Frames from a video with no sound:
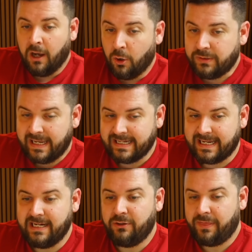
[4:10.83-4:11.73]
Okay,
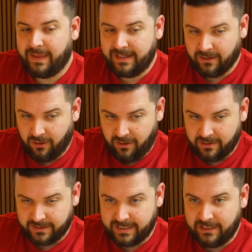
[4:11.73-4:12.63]
here they
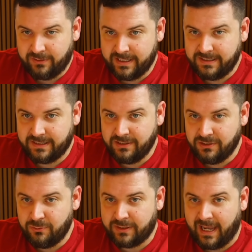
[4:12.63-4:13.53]
are. Here is the
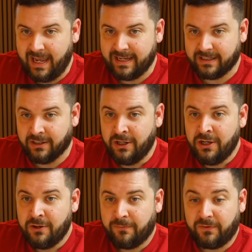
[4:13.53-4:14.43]
new gang.
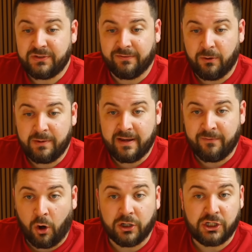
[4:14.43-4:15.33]
First of all, we have
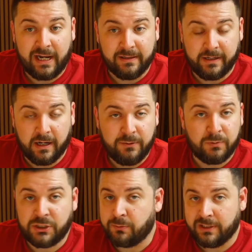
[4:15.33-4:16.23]
Archaludon,
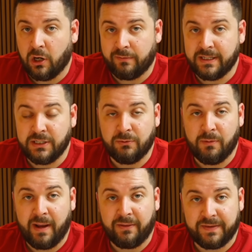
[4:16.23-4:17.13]
which we already knew
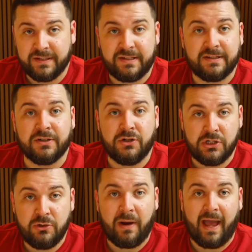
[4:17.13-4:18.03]
about this. It's a
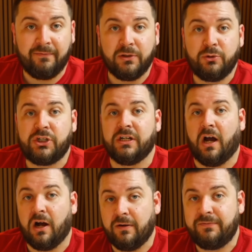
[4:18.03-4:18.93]
new evolution
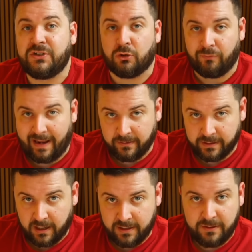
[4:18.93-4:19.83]
of
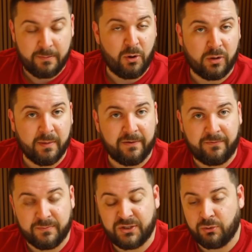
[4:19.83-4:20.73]
Duraludon, the Pokemon
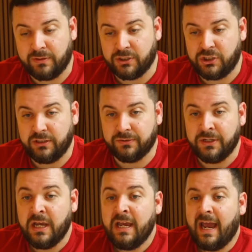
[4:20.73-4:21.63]
from Sword and Shield.
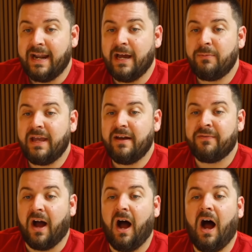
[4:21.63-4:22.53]
And now we have
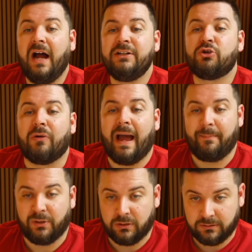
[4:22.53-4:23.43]
Hydrapple.